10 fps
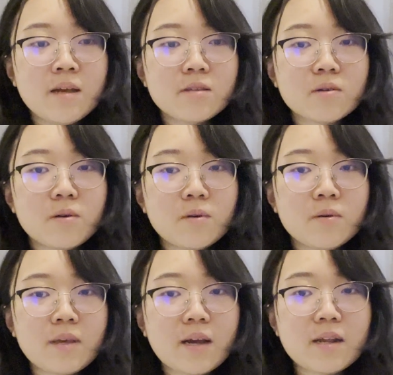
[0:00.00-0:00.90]

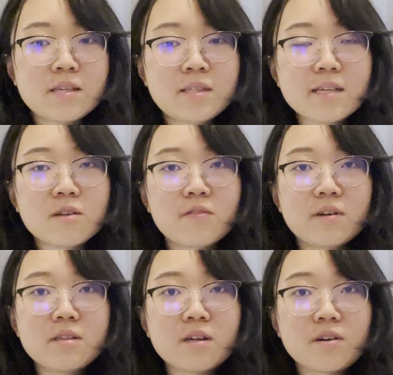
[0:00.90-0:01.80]
So yeah, there's six of
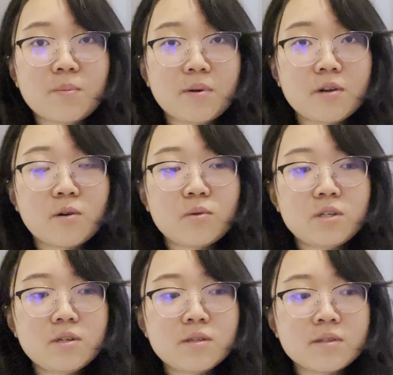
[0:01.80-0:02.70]
us career
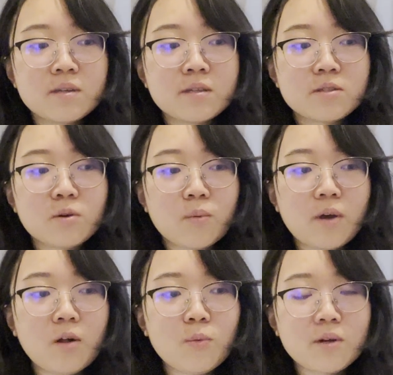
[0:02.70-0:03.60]
coaches, so we
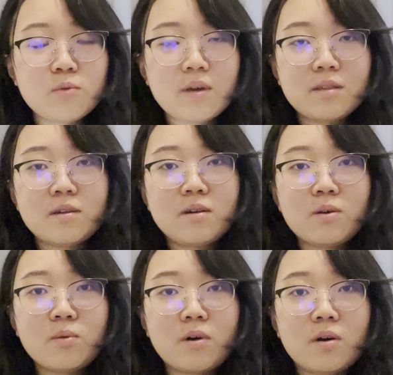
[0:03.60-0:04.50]
all work
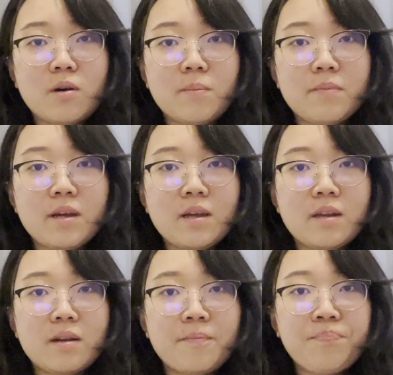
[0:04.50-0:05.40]
together
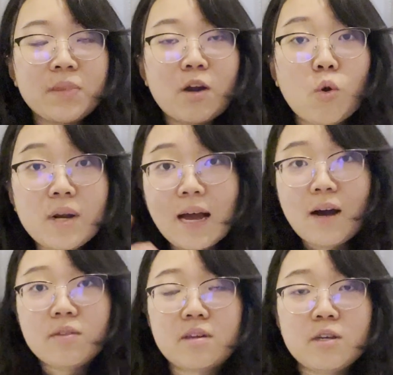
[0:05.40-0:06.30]
in rolling
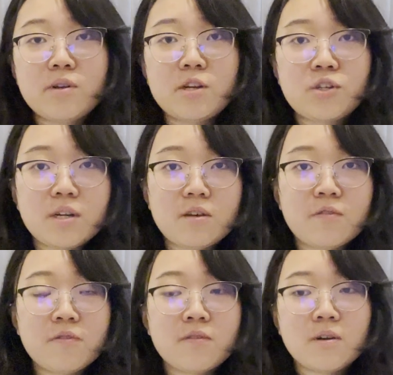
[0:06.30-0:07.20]
out the new
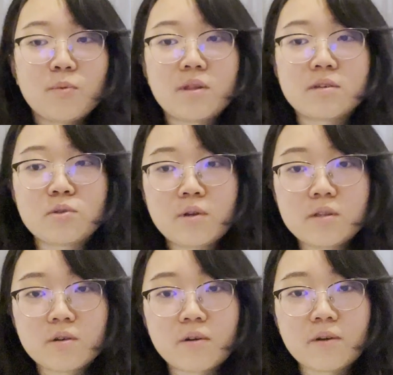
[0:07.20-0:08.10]
initiative with the
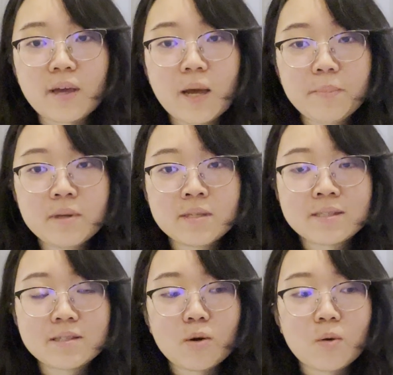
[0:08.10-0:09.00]
students on our
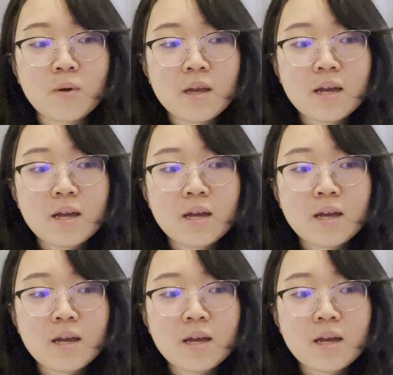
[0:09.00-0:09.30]
campus. So